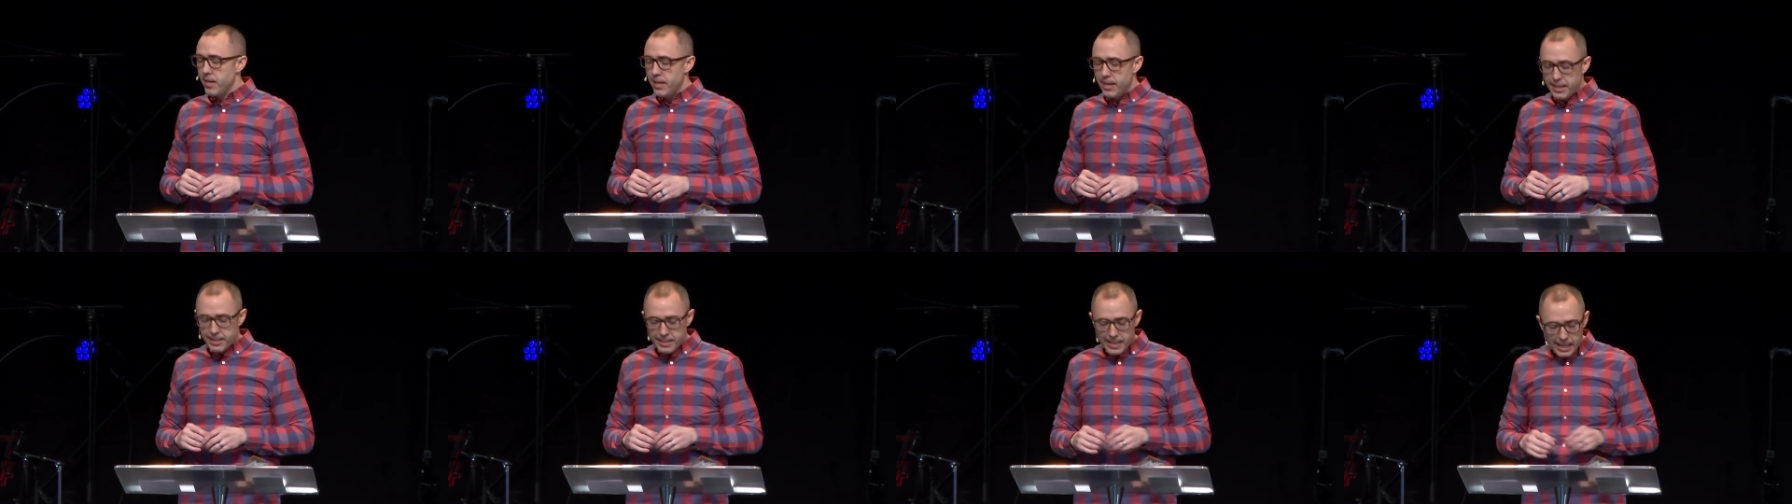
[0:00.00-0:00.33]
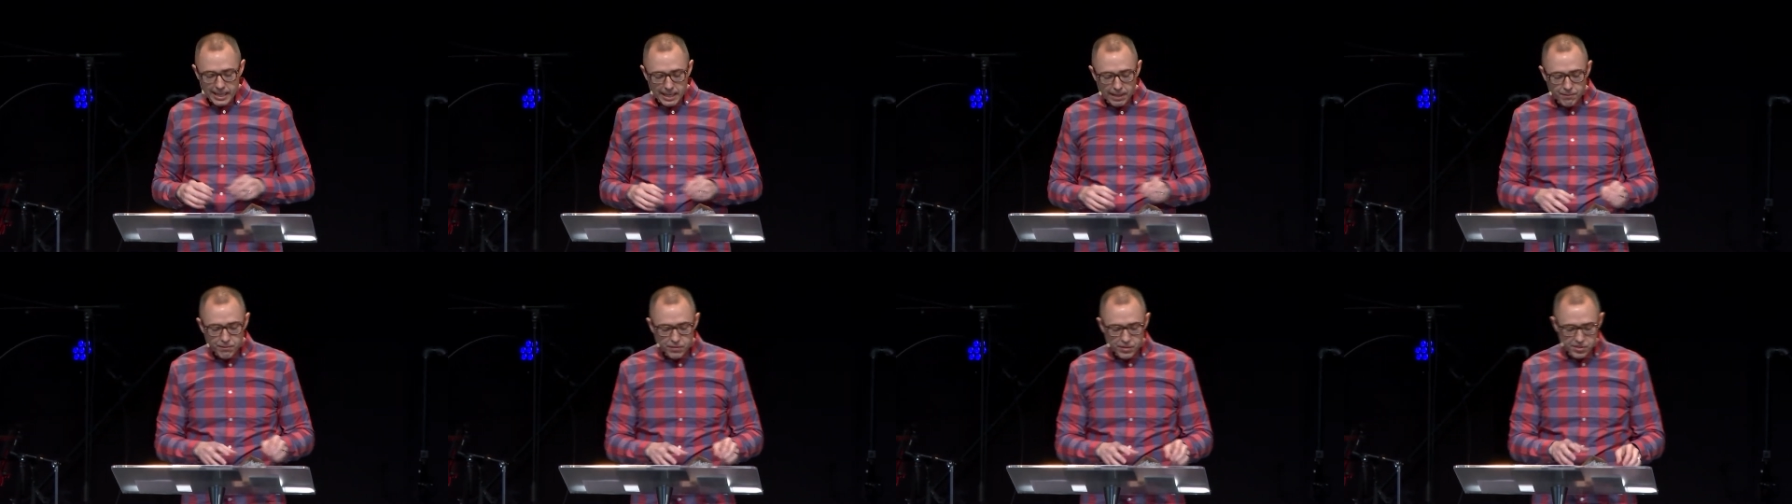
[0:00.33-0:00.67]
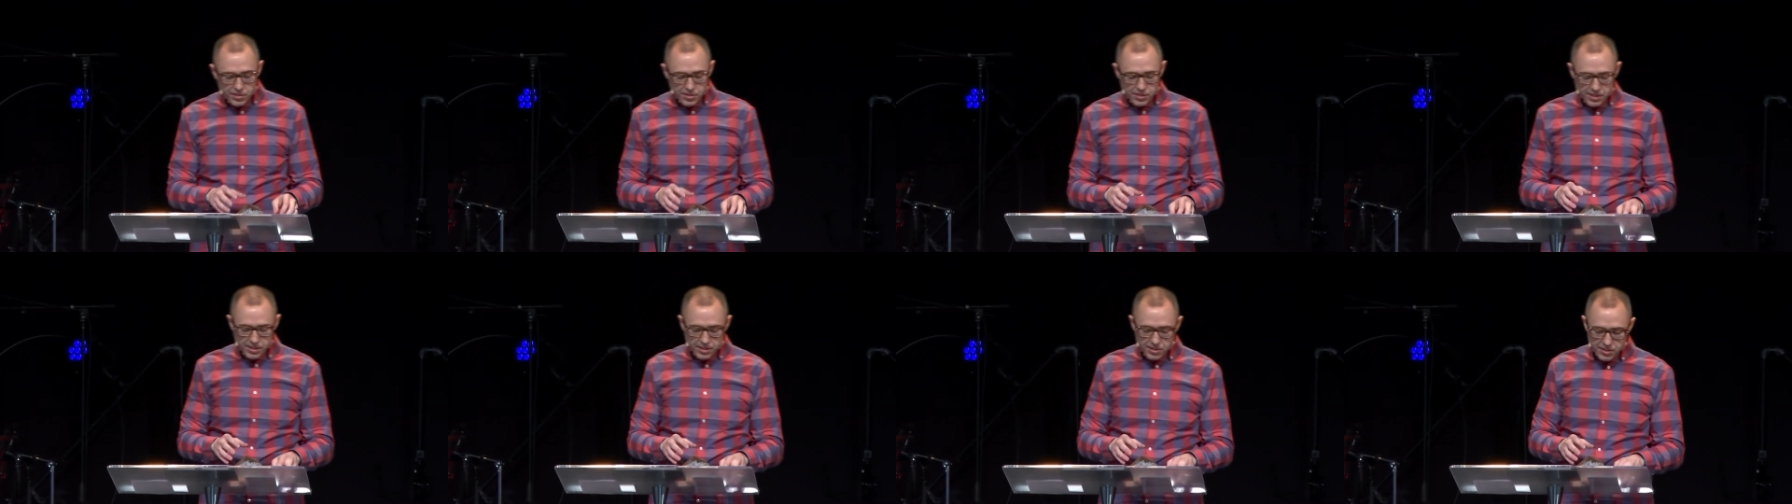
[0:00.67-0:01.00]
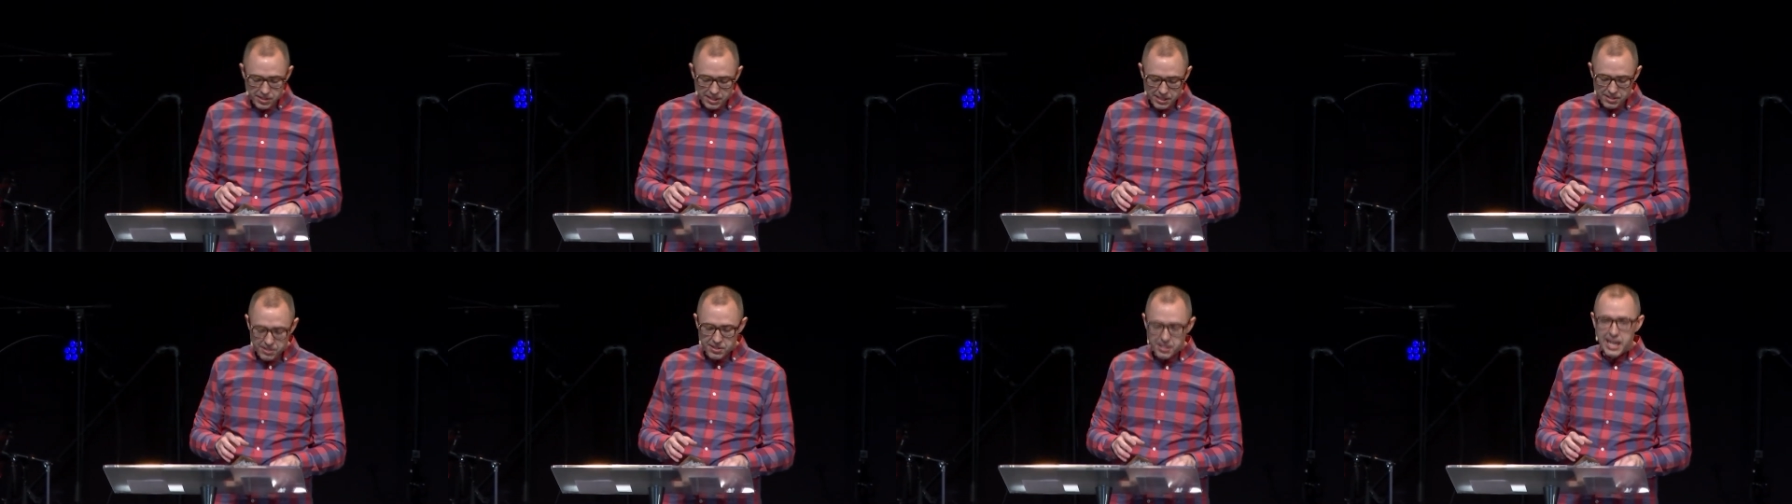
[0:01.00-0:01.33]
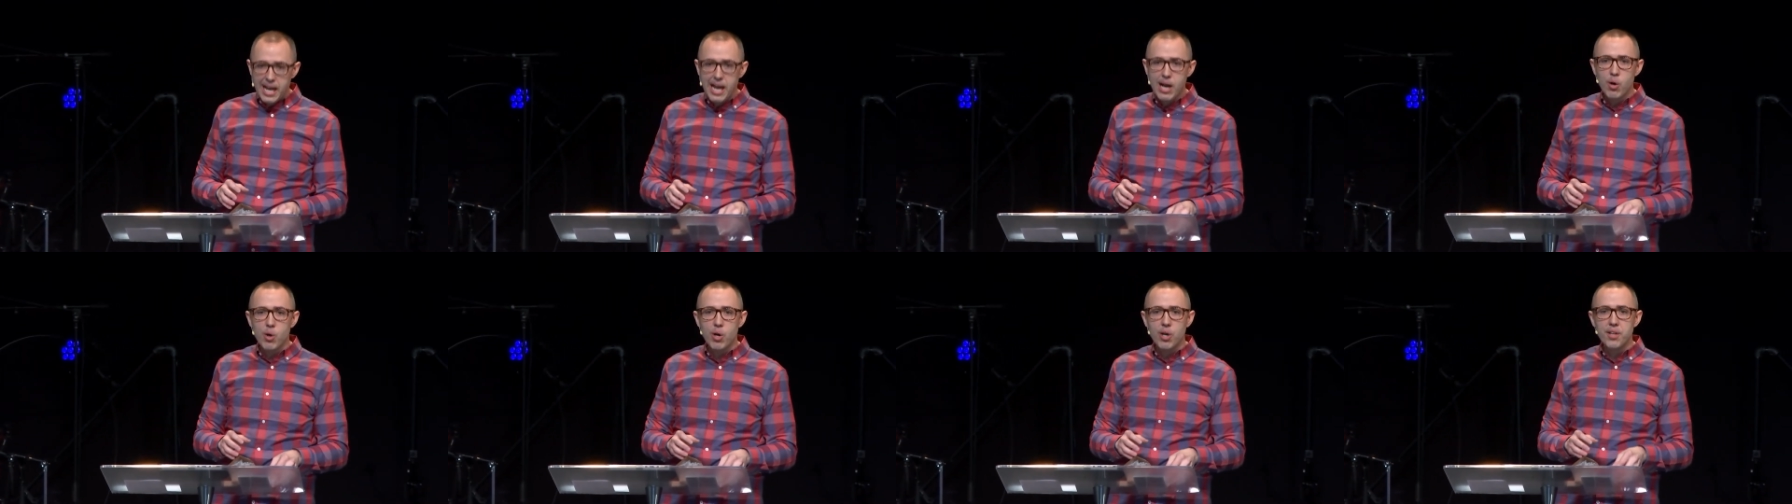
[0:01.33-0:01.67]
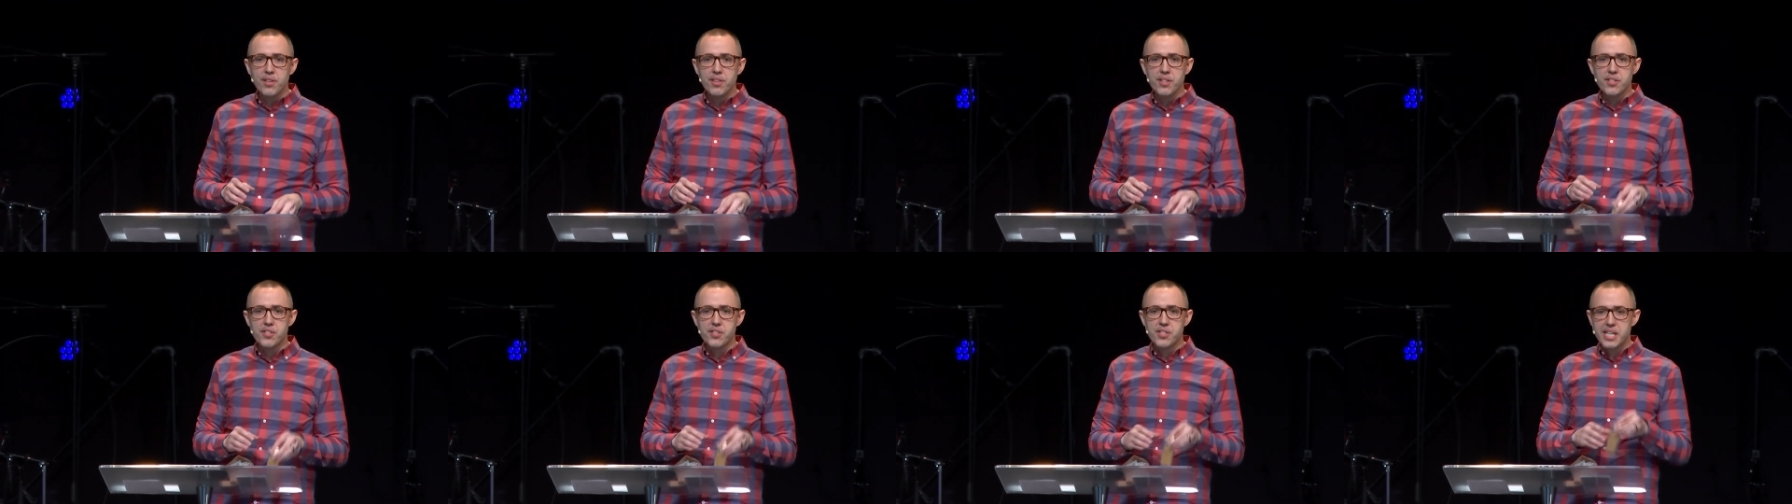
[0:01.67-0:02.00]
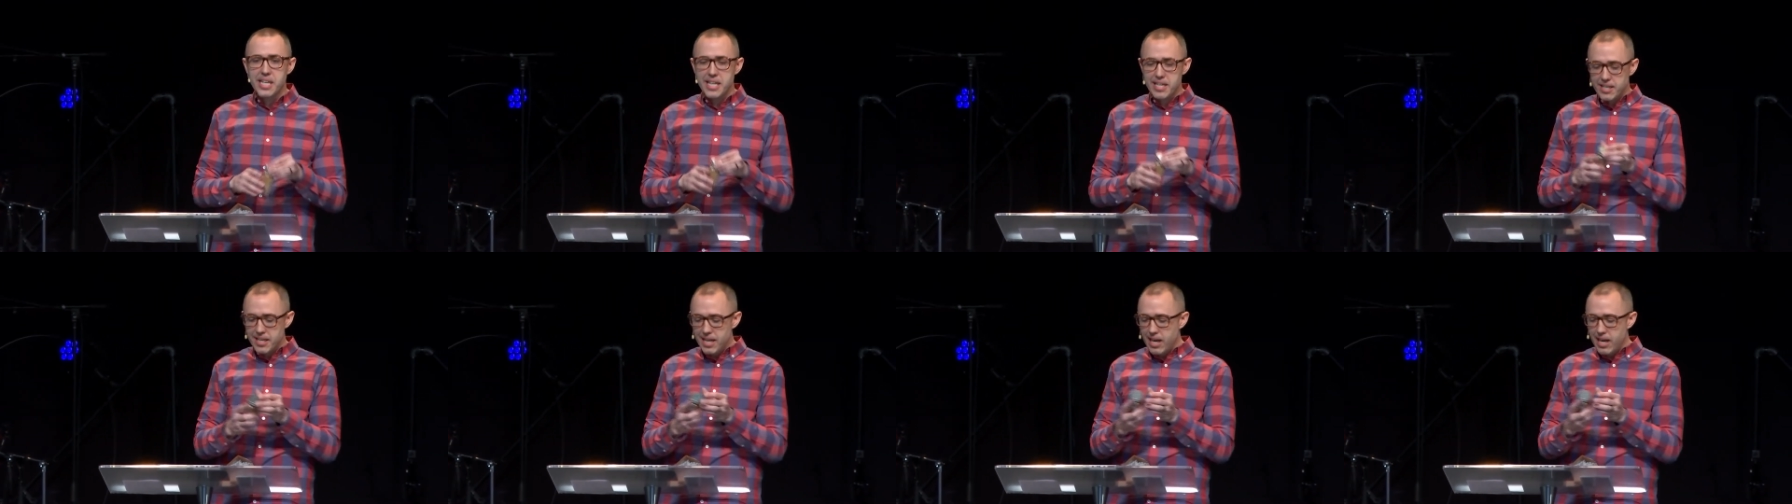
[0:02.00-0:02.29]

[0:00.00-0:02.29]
And that emphasis is now on the seed.